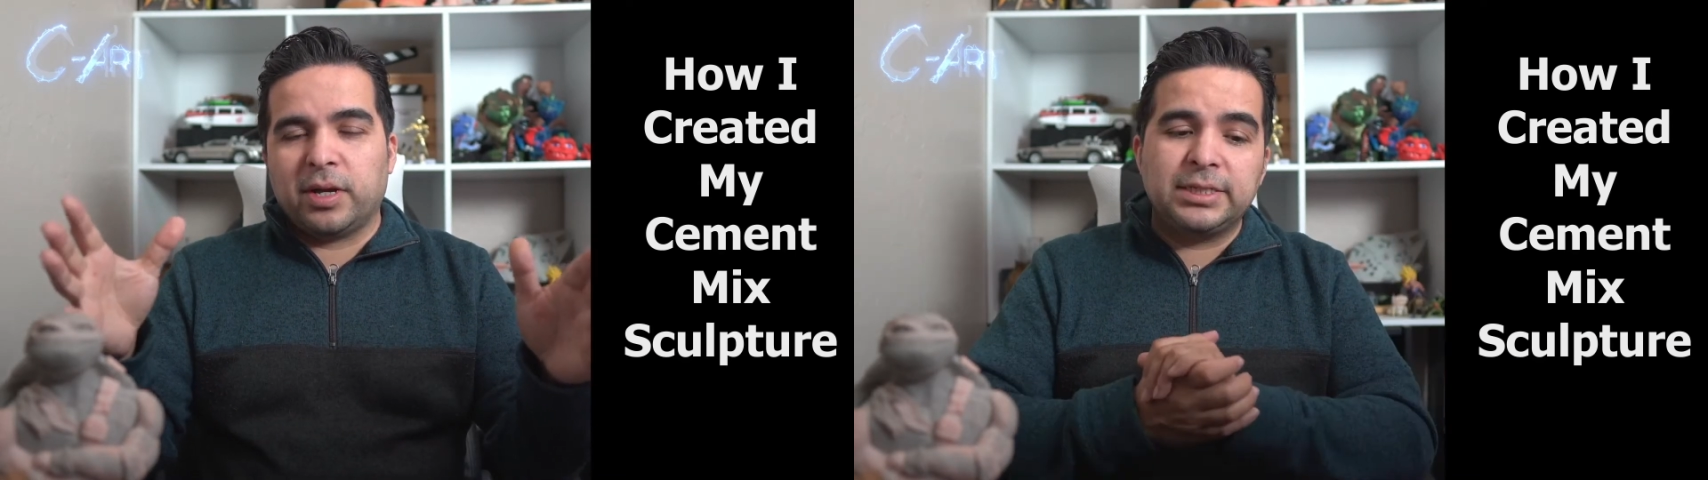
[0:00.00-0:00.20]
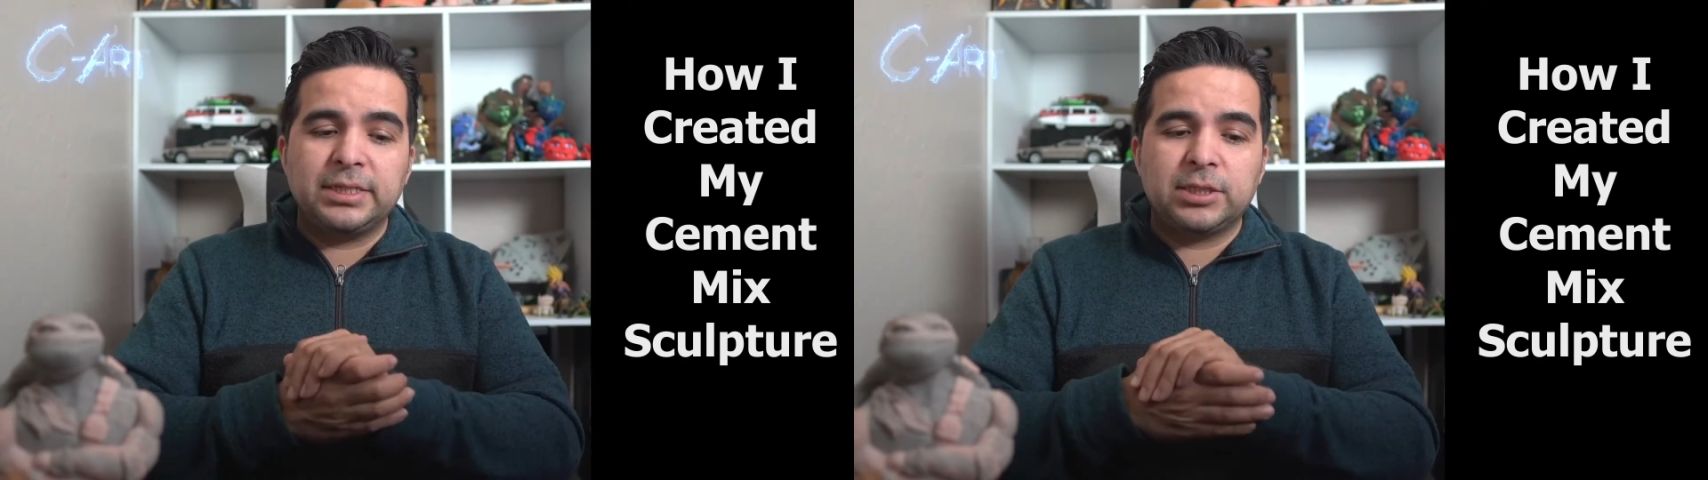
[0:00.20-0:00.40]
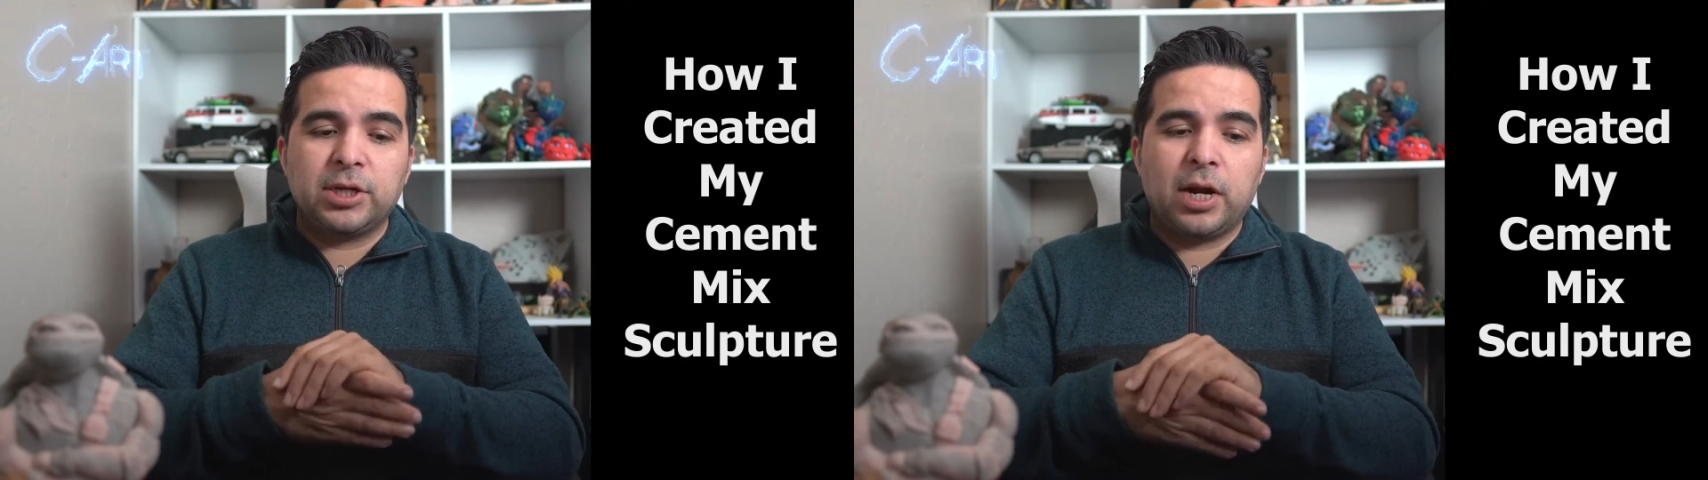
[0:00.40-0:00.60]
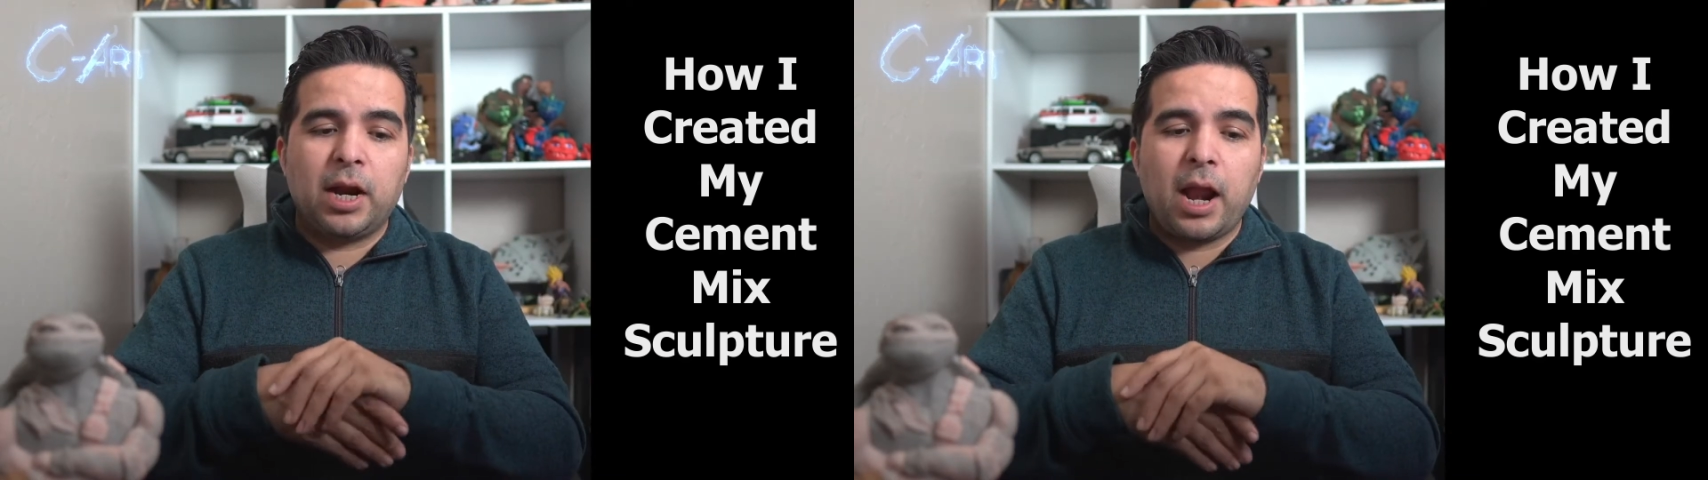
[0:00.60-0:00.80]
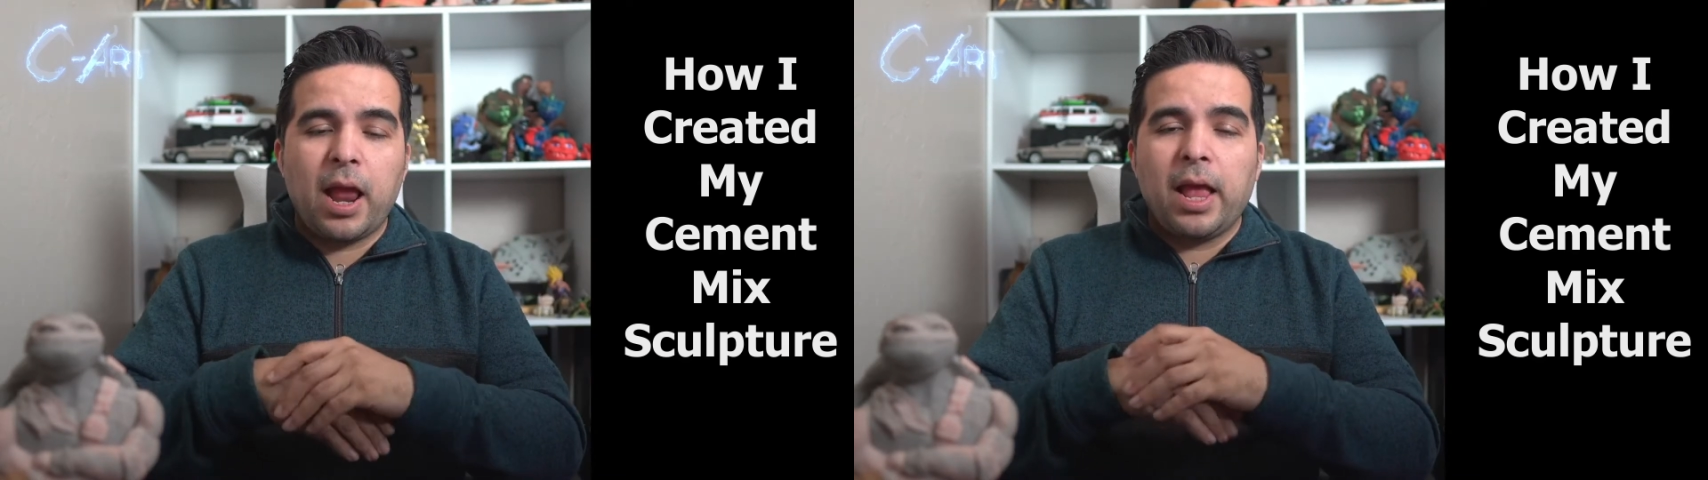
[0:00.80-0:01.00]
Let's
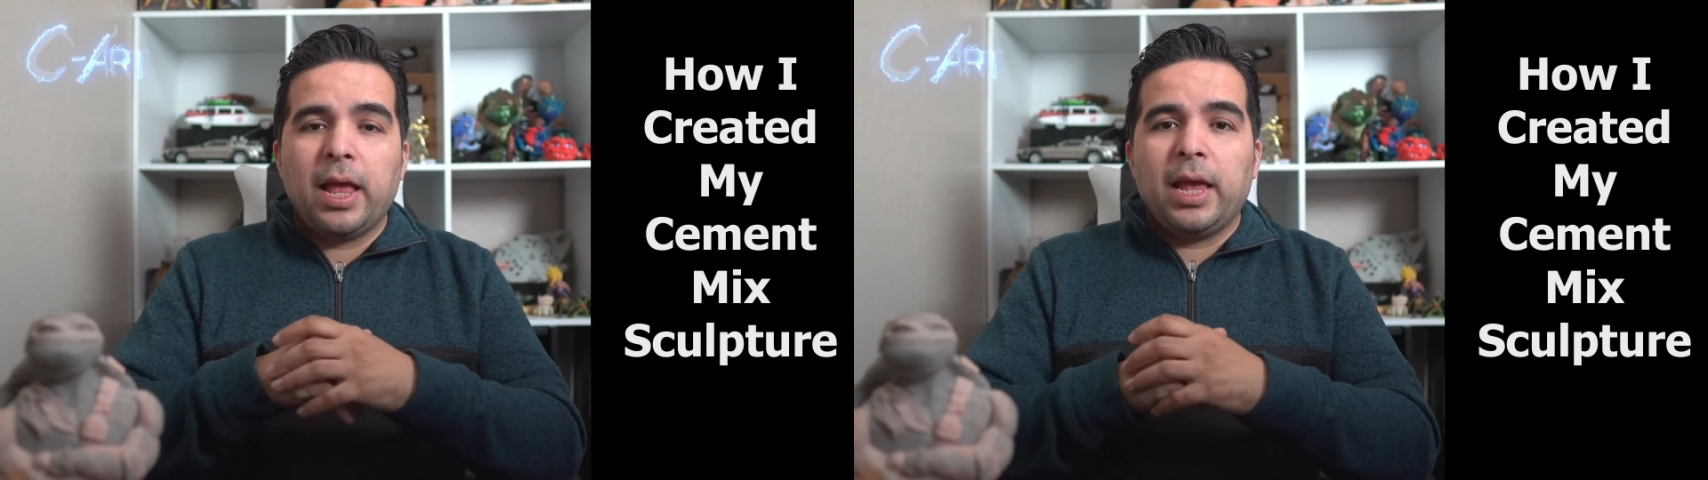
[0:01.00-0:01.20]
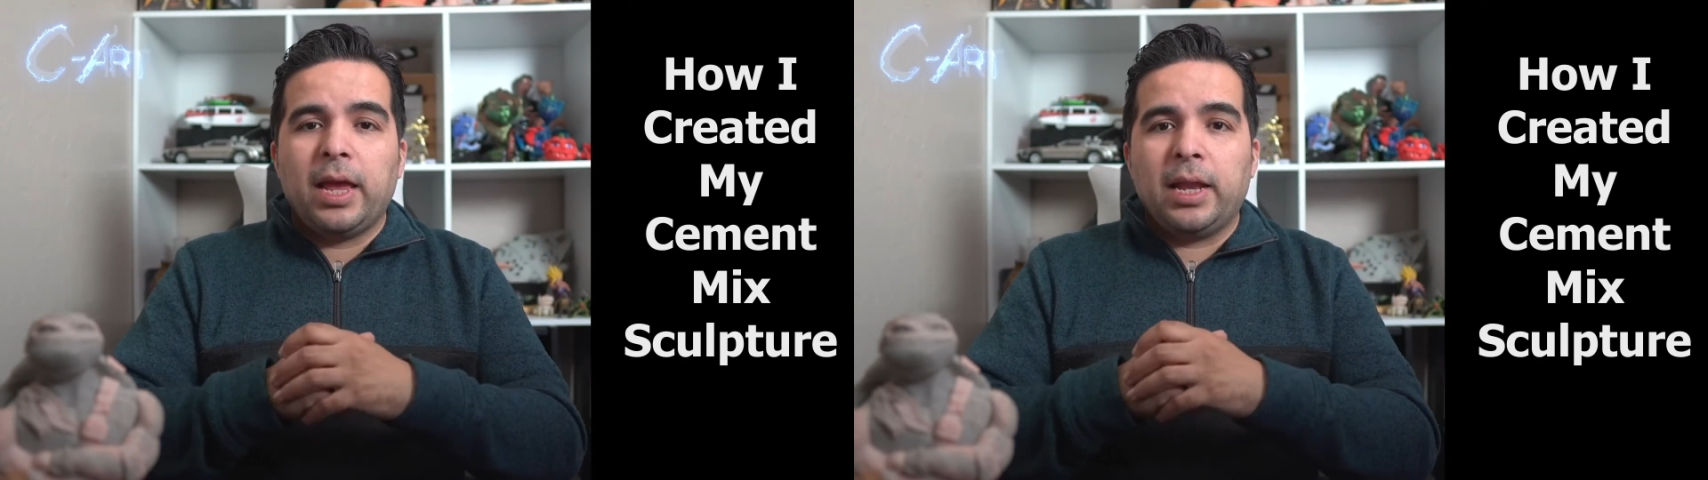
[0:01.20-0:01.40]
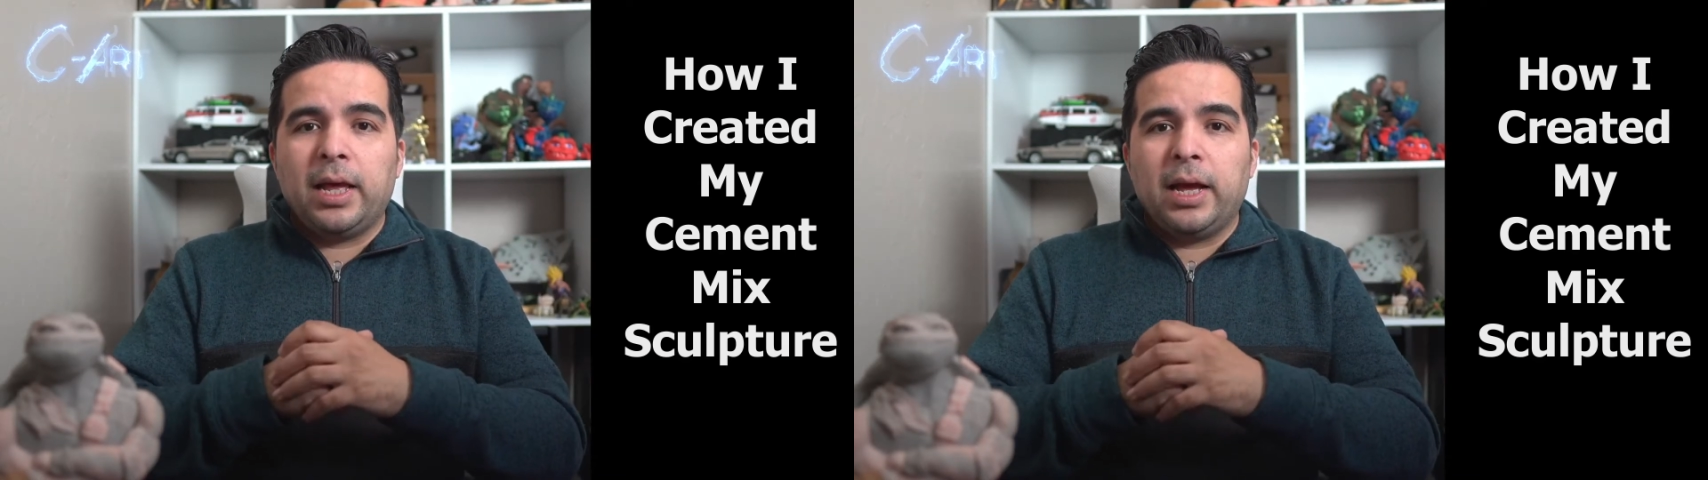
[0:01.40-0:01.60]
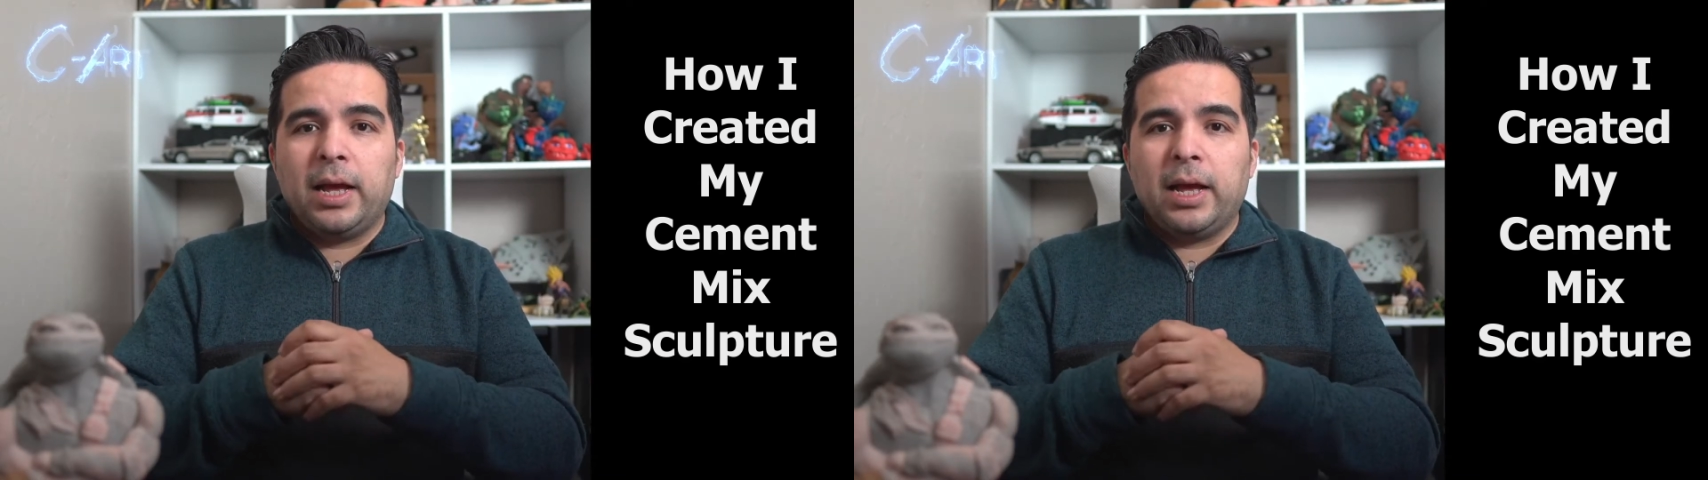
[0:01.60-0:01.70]
start and